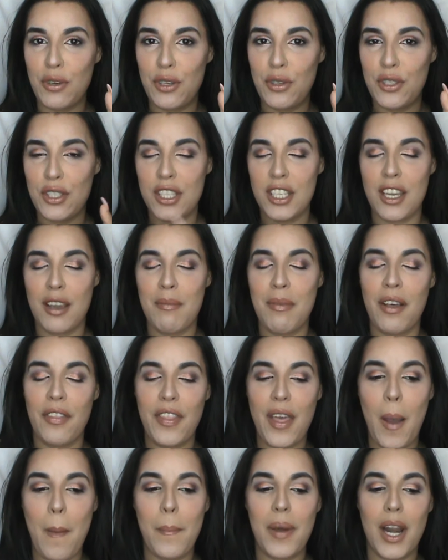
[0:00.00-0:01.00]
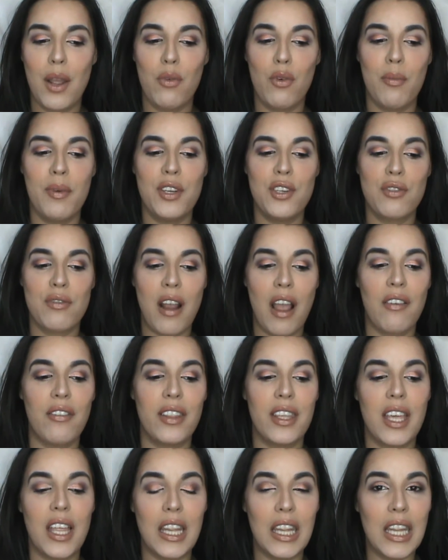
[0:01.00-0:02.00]
news to come about that, but I will be
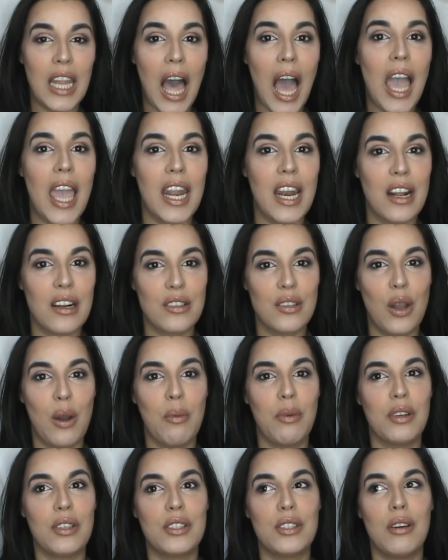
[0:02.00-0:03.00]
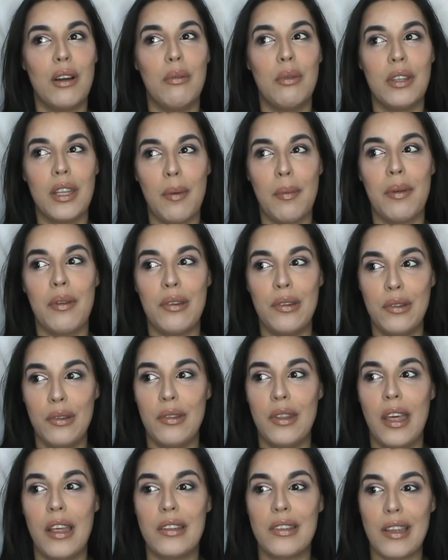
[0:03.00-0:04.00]
traveling a lot in October, so I will not be able to
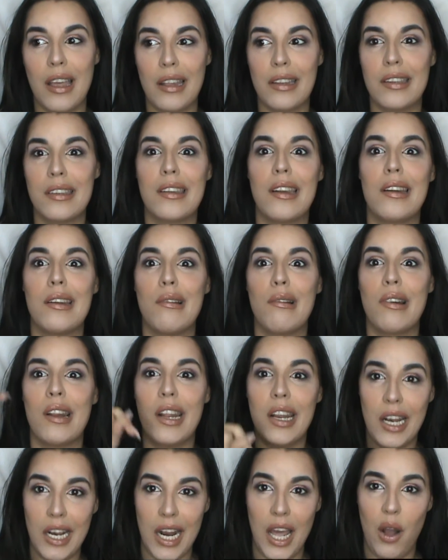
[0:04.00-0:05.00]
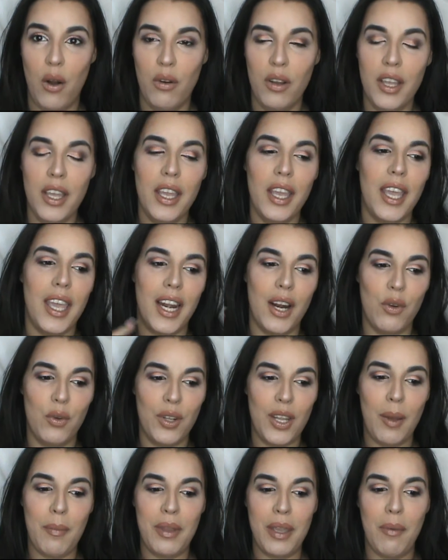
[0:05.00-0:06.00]
do that. So I have to start doing it now, and I will
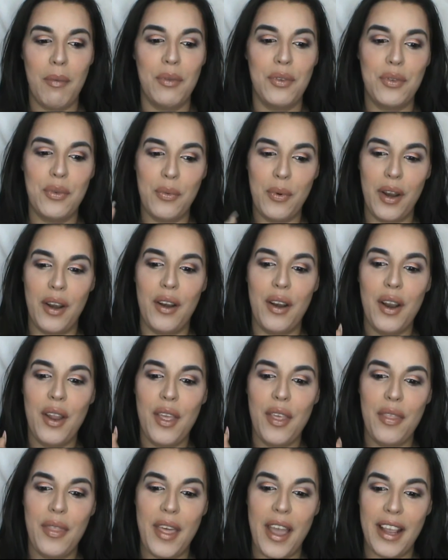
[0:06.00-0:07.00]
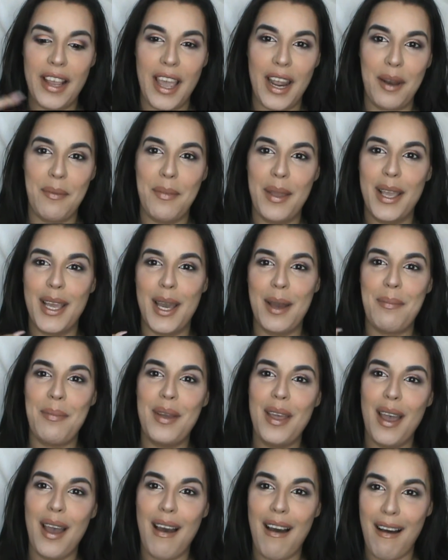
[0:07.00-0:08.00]
not be able to wear that kind of makeup
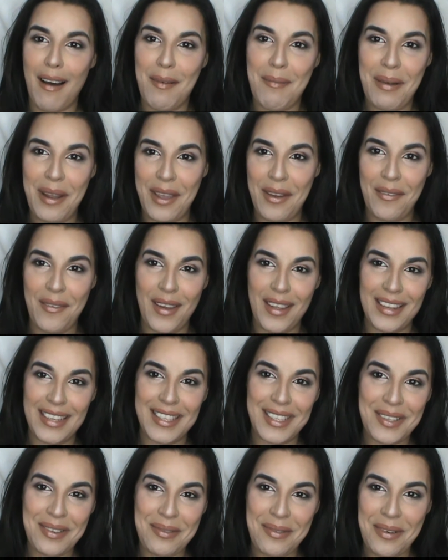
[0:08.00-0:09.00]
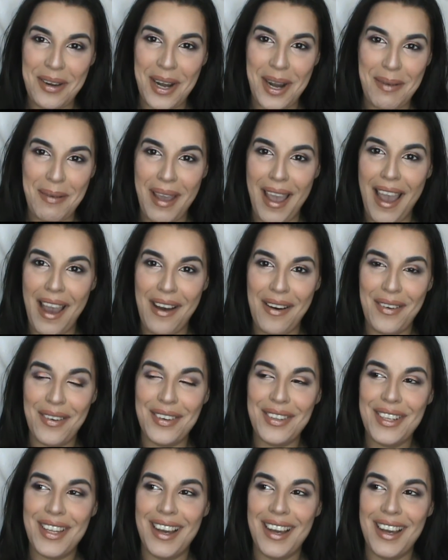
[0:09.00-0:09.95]
on my events when I'm out